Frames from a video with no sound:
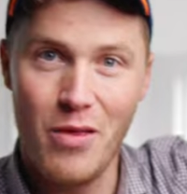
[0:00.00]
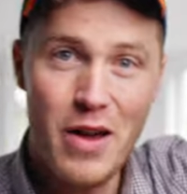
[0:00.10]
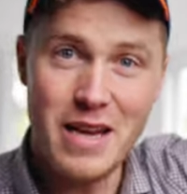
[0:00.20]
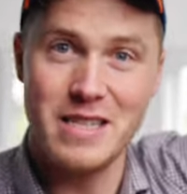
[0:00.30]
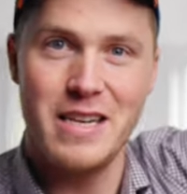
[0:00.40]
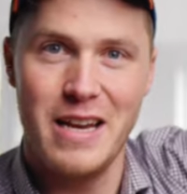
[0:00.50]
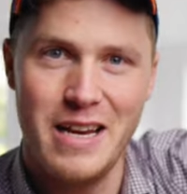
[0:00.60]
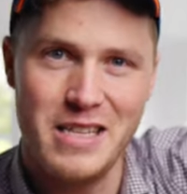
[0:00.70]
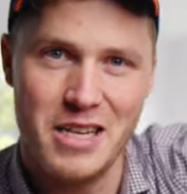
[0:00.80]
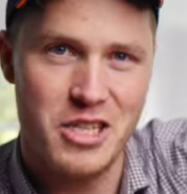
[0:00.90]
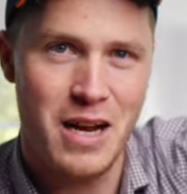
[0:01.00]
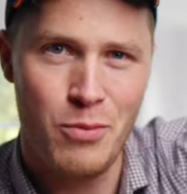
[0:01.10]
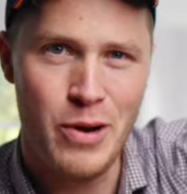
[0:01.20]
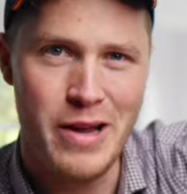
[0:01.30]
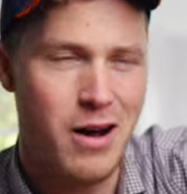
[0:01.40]
This is a
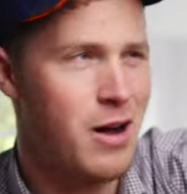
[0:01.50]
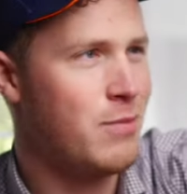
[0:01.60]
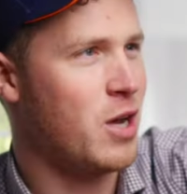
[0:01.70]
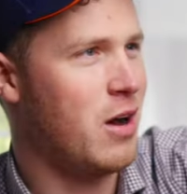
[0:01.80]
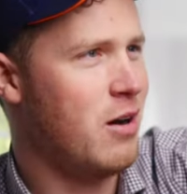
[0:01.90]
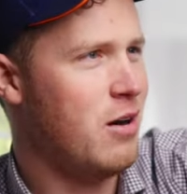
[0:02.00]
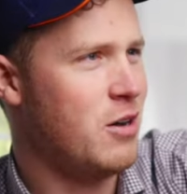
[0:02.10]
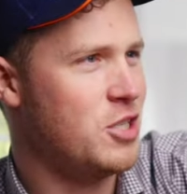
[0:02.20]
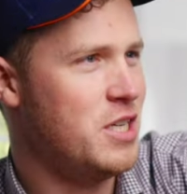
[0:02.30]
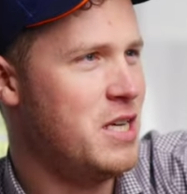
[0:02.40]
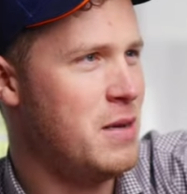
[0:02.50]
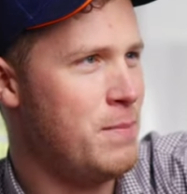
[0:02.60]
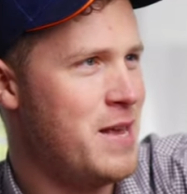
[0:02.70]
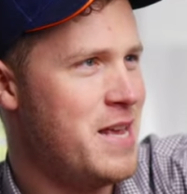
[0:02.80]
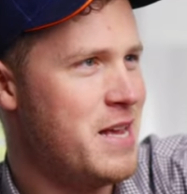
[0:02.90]
Chapuis Arms
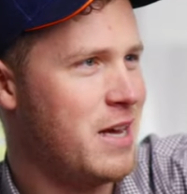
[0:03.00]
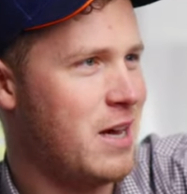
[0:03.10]
RGP